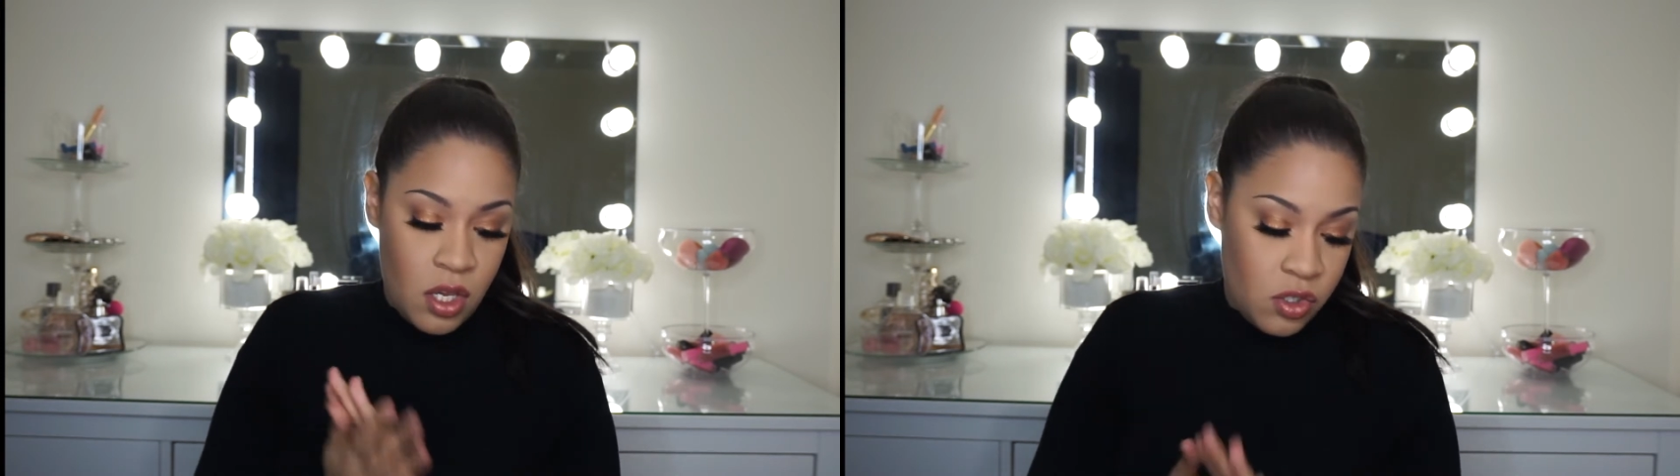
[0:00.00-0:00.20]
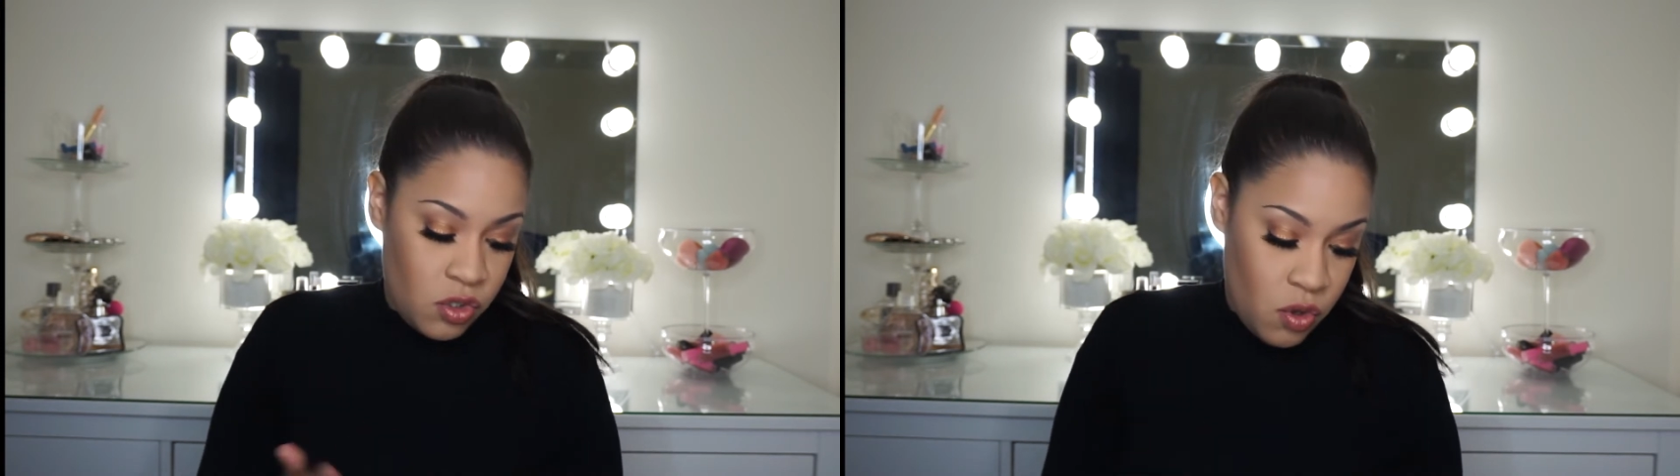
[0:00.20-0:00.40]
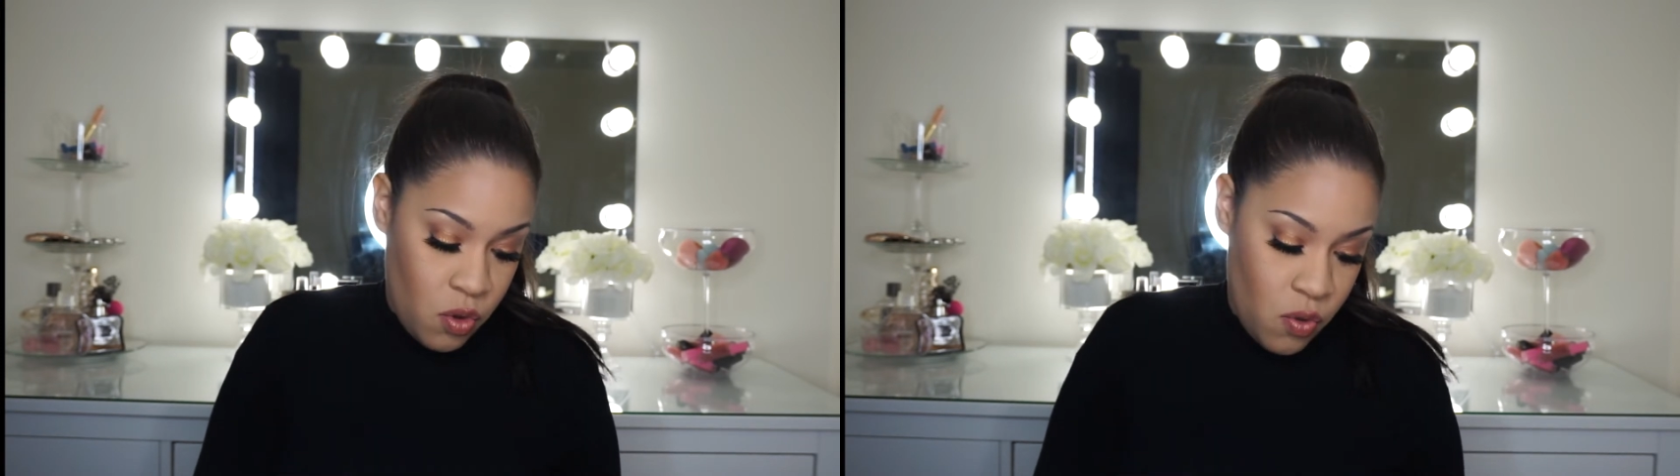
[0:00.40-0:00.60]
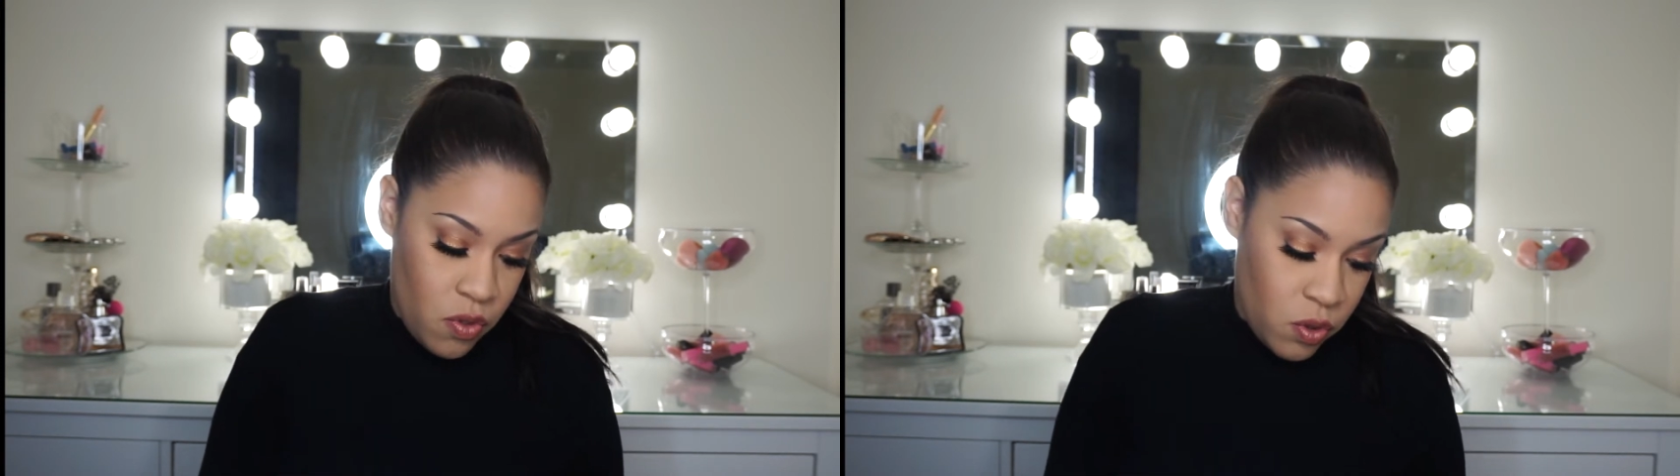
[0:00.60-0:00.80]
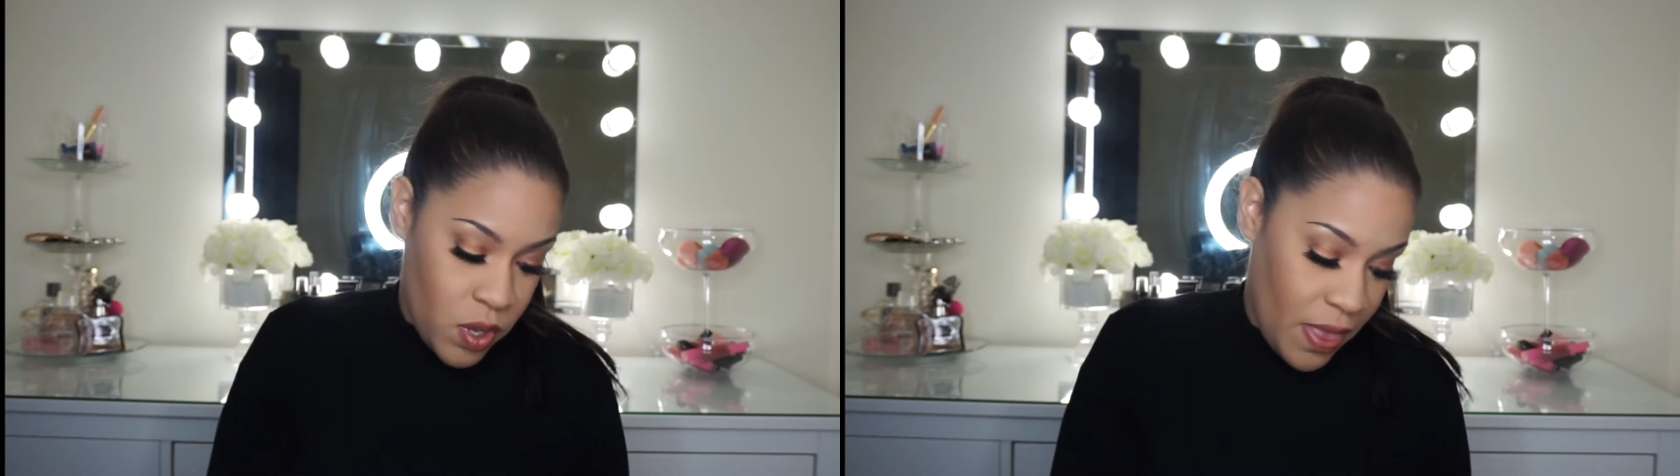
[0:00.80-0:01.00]
So
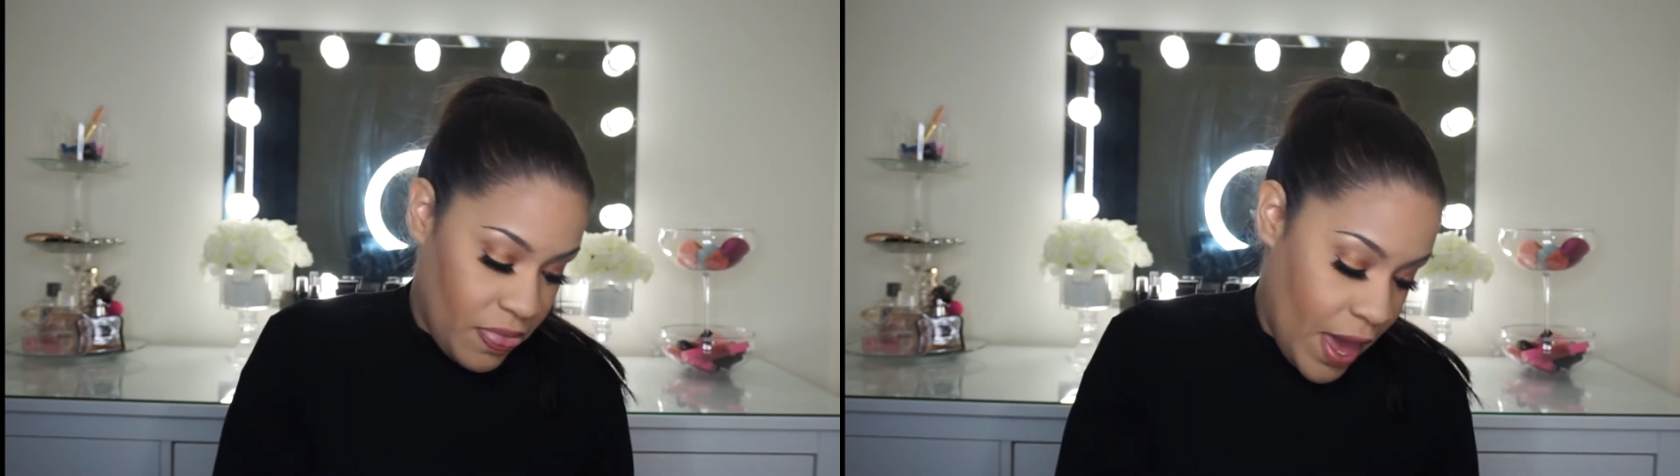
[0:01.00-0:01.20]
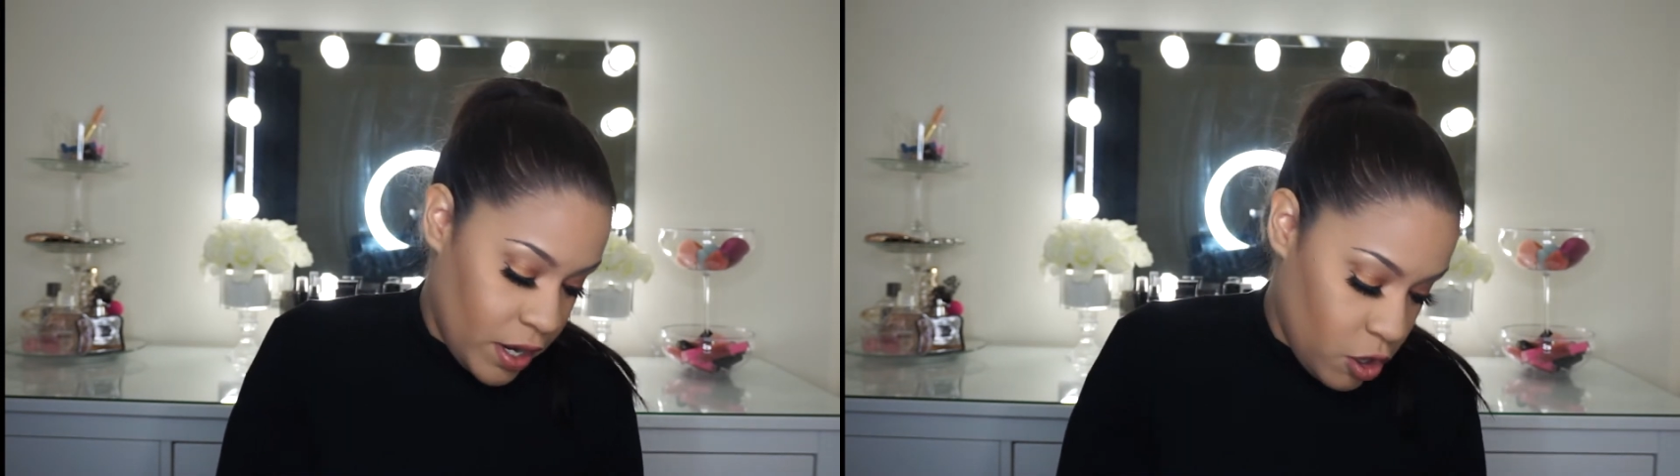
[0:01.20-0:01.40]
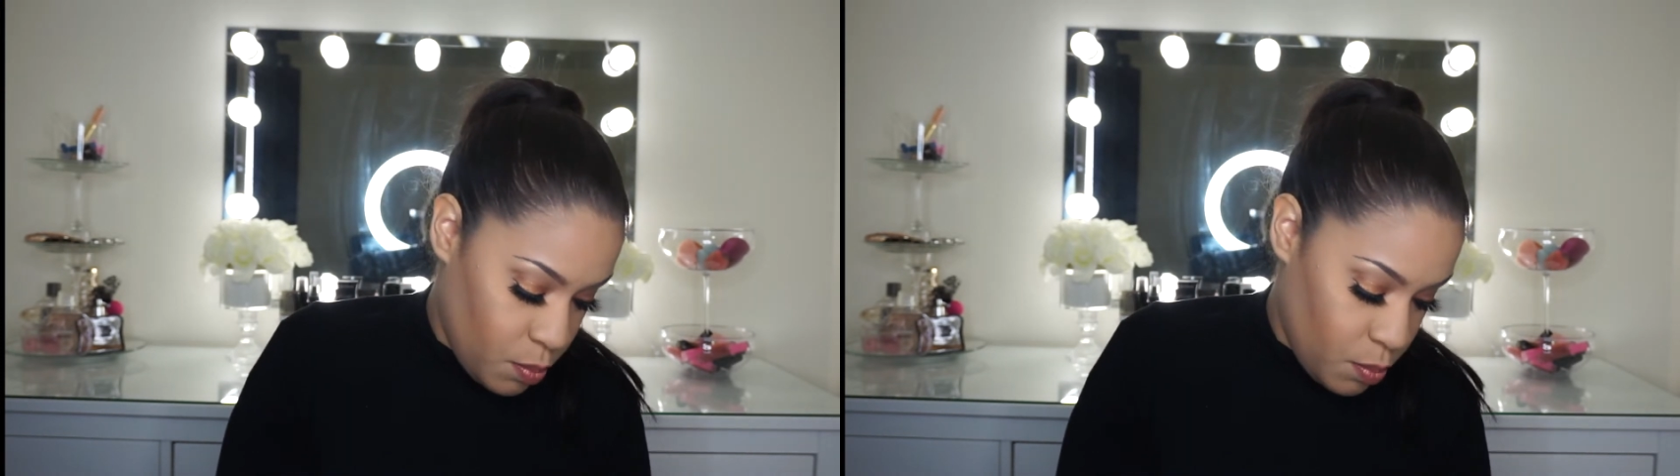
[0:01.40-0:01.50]
you get that in your